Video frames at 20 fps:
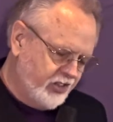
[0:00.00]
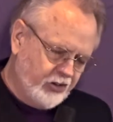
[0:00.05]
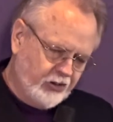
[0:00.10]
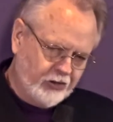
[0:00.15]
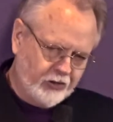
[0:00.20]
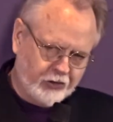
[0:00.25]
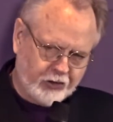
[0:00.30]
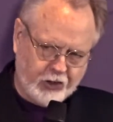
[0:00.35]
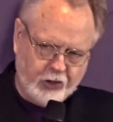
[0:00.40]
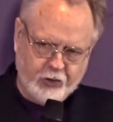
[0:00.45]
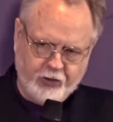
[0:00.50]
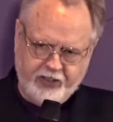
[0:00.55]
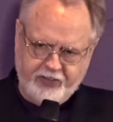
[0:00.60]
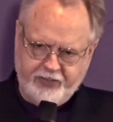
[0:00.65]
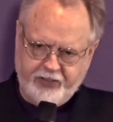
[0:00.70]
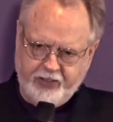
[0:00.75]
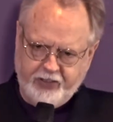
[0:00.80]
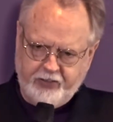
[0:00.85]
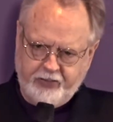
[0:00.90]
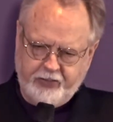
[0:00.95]
security
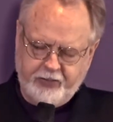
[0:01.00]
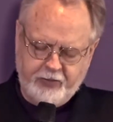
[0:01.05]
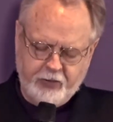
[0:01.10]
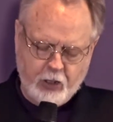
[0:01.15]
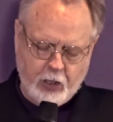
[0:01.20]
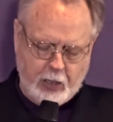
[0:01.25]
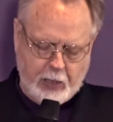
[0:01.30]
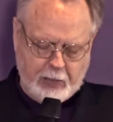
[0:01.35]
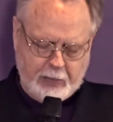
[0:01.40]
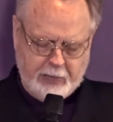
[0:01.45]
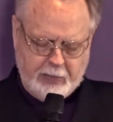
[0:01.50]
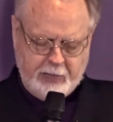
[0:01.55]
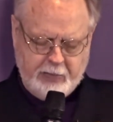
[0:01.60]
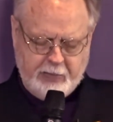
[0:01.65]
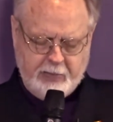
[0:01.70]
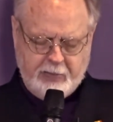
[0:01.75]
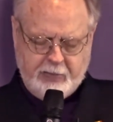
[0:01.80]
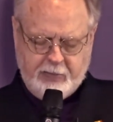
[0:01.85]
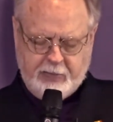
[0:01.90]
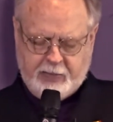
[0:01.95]
fix
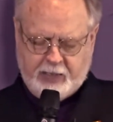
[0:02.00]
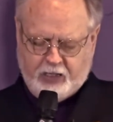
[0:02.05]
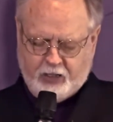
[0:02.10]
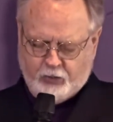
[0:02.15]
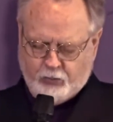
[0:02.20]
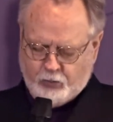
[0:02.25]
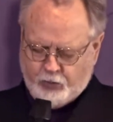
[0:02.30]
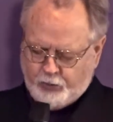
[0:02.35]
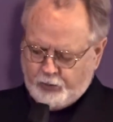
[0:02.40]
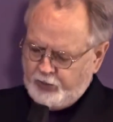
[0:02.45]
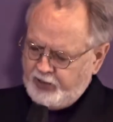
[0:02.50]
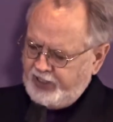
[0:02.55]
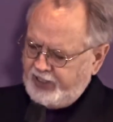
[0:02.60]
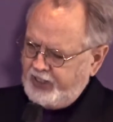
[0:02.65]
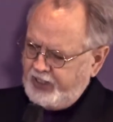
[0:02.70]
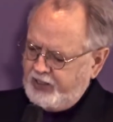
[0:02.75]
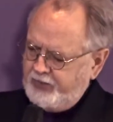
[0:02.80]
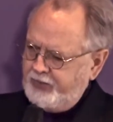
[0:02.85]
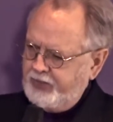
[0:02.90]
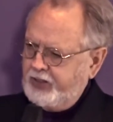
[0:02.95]
would really
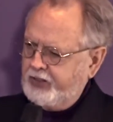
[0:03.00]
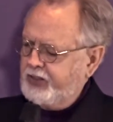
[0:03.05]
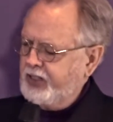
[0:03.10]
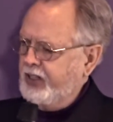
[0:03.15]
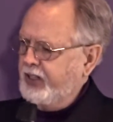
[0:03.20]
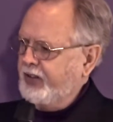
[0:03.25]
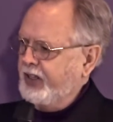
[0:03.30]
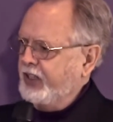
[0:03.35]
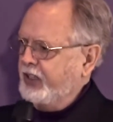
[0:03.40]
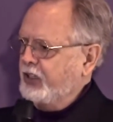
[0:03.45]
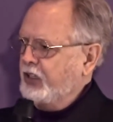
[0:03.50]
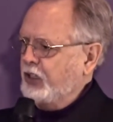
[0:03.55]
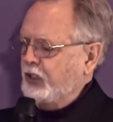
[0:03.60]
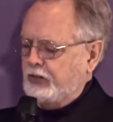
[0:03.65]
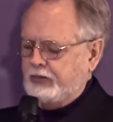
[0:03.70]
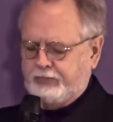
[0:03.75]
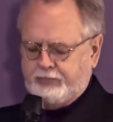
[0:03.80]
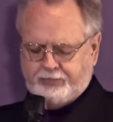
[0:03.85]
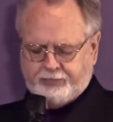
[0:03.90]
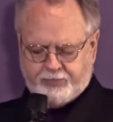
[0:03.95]
not fix anything at
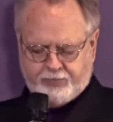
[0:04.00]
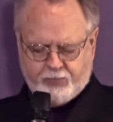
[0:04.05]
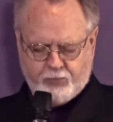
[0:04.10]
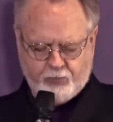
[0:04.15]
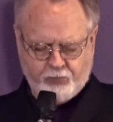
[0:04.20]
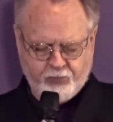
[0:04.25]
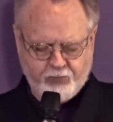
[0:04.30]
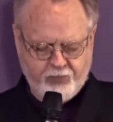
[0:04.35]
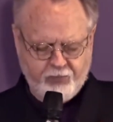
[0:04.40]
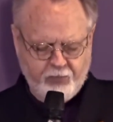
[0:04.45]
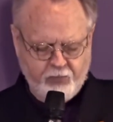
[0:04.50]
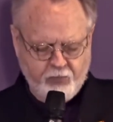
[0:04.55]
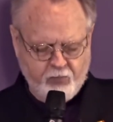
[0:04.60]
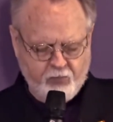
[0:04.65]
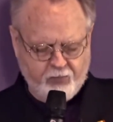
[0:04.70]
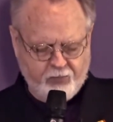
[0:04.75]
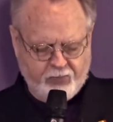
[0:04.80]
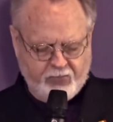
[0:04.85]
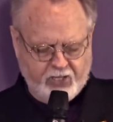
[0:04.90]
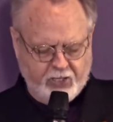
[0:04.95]
all.
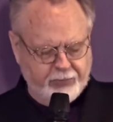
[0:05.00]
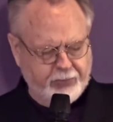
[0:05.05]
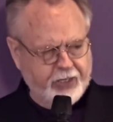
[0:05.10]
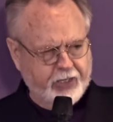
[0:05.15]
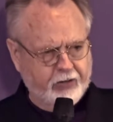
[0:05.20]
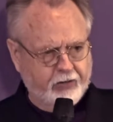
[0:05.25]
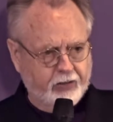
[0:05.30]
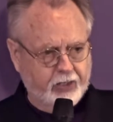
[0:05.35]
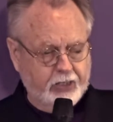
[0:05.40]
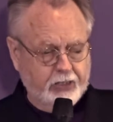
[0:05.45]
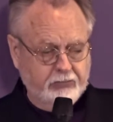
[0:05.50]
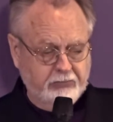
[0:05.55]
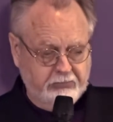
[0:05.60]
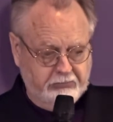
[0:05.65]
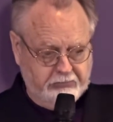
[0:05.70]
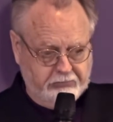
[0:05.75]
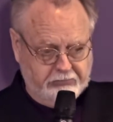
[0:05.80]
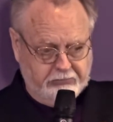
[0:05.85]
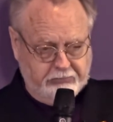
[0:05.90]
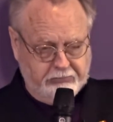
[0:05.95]
Apparently,
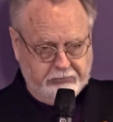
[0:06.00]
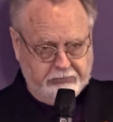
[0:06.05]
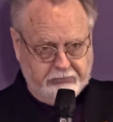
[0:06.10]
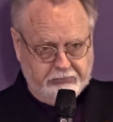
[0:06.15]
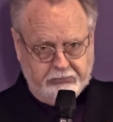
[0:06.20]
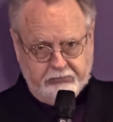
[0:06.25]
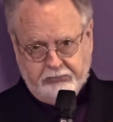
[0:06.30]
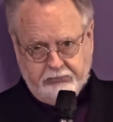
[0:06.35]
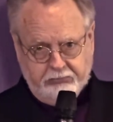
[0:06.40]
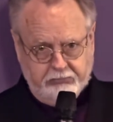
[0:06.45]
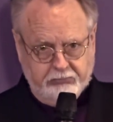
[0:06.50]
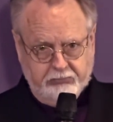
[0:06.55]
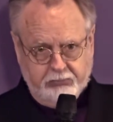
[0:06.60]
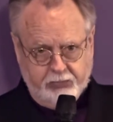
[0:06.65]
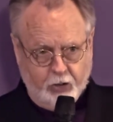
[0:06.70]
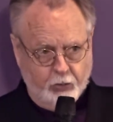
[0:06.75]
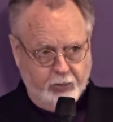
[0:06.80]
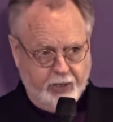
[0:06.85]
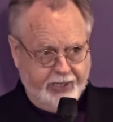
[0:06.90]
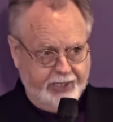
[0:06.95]

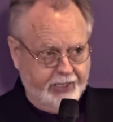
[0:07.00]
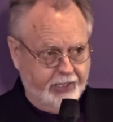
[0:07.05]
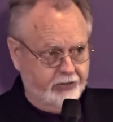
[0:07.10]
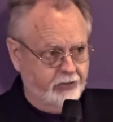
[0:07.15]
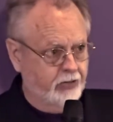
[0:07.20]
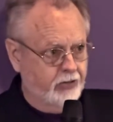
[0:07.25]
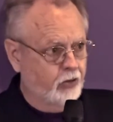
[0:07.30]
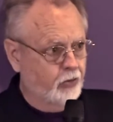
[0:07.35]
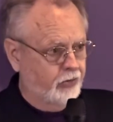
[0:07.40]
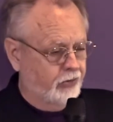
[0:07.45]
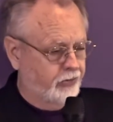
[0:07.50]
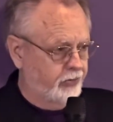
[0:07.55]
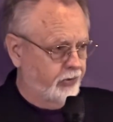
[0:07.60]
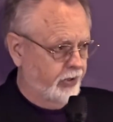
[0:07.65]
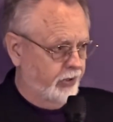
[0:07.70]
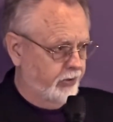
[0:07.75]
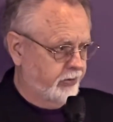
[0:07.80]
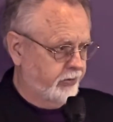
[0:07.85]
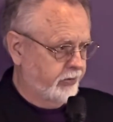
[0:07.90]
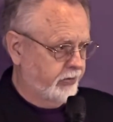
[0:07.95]
nobody had noticed
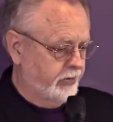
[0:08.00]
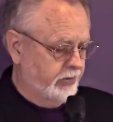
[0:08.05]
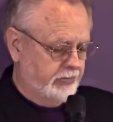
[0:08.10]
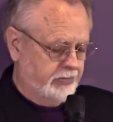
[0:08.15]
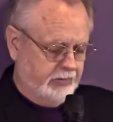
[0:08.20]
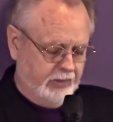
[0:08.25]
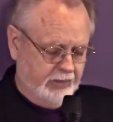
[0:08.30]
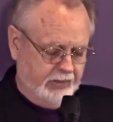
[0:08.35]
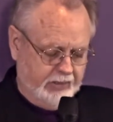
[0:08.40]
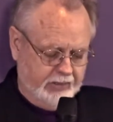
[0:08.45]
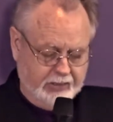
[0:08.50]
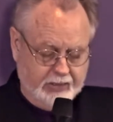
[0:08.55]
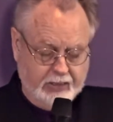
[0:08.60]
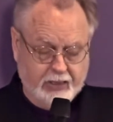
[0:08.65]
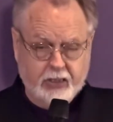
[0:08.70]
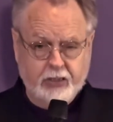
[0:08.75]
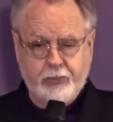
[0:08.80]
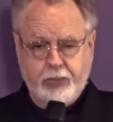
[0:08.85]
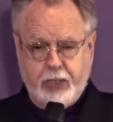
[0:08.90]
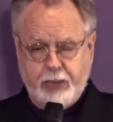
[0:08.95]
this.
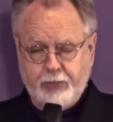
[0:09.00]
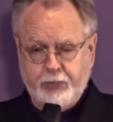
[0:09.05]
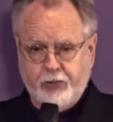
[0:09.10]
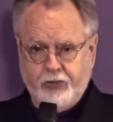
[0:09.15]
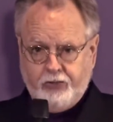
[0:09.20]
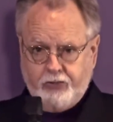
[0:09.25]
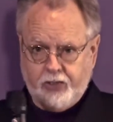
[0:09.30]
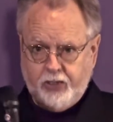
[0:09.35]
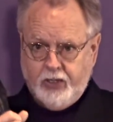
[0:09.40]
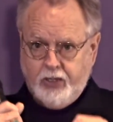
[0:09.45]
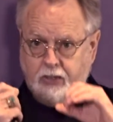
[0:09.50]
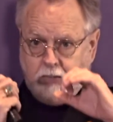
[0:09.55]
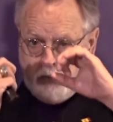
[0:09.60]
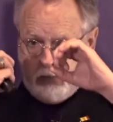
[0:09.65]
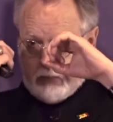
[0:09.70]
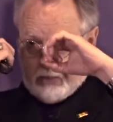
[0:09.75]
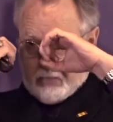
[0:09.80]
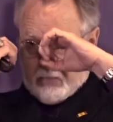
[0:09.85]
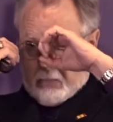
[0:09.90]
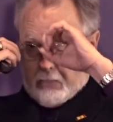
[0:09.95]
People see
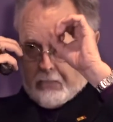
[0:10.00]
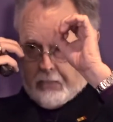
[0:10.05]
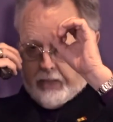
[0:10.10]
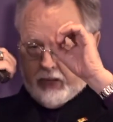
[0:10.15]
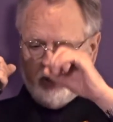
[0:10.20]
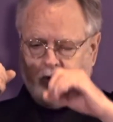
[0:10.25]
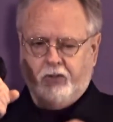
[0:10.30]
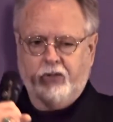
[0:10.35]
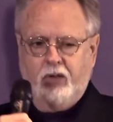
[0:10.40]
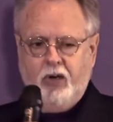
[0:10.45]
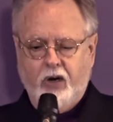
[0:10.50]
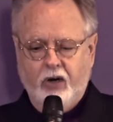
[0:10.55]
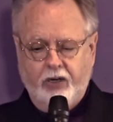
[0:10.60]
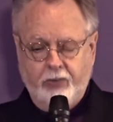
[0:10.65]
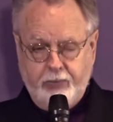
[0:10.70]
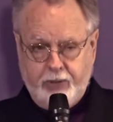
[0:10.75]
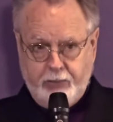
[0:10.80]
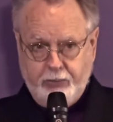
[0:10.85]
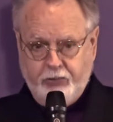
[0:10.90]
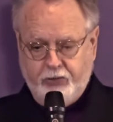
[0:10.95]

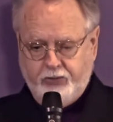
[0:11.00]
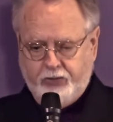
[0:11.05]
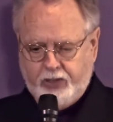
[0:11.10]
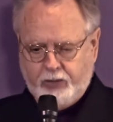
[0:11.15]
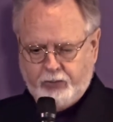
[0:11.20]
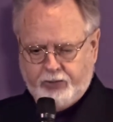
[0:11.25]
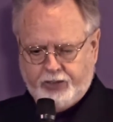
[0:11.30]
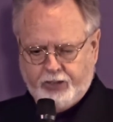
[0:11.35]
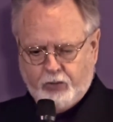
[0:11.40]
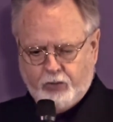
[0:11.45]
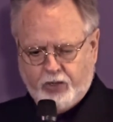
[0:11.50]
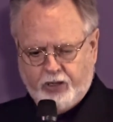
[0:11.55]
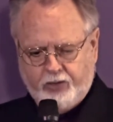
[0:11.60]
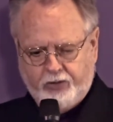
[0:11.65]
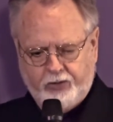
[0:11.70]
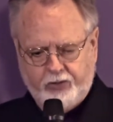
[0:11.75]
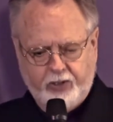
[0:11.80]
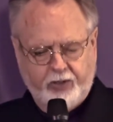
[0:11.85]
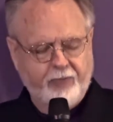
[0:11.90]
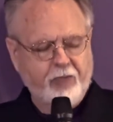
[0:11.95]
what they want
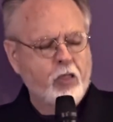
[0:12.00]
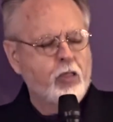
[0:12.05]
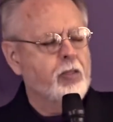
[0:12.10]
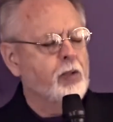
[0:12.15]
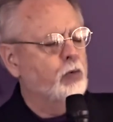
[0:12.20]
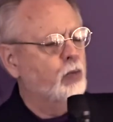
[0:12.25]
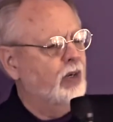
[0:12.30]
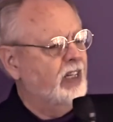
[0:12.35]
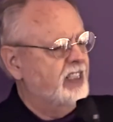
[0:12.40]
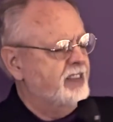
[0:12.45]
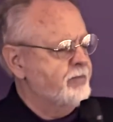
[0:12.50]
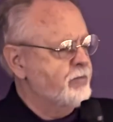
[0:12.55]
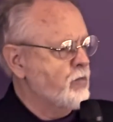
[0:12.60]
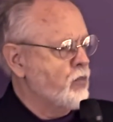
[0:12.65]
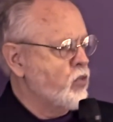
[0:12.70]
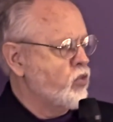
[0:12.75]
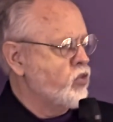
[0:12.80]
to see. Well,